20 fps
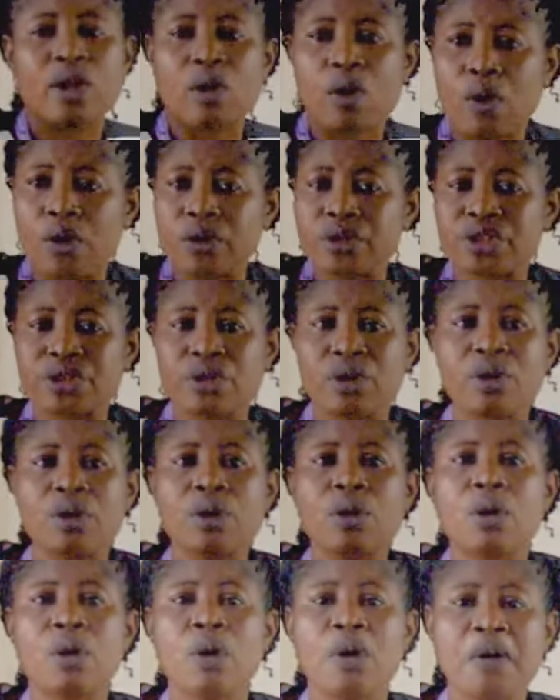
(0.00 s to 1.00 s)
a
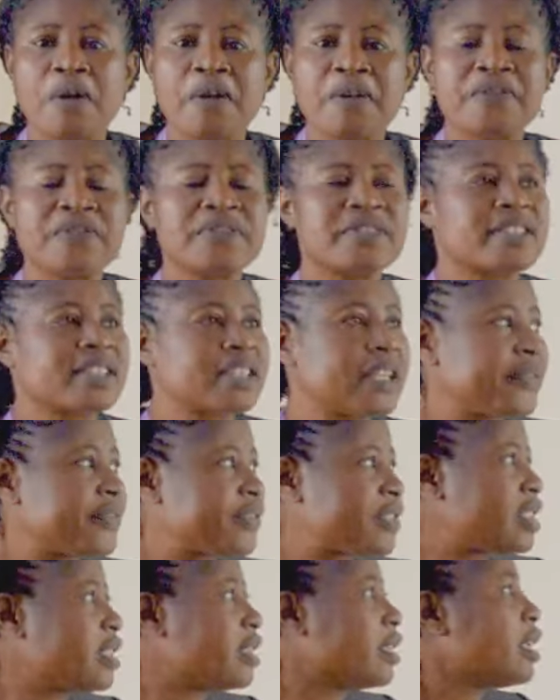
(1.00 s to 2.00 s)
culture of
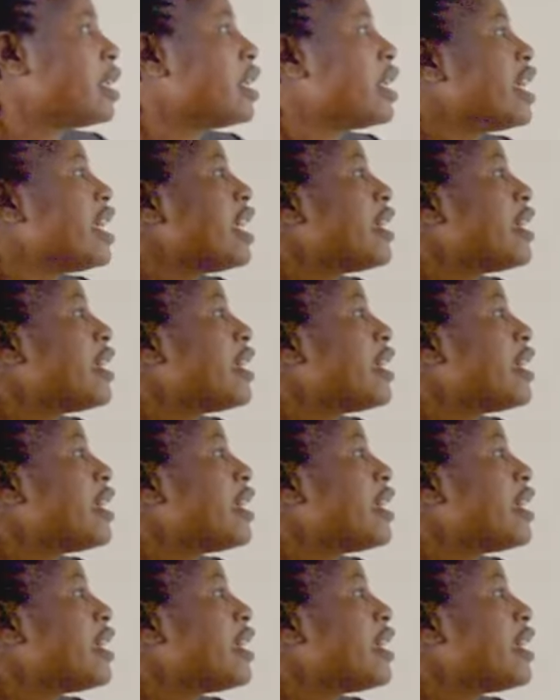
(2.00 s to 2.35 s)
safety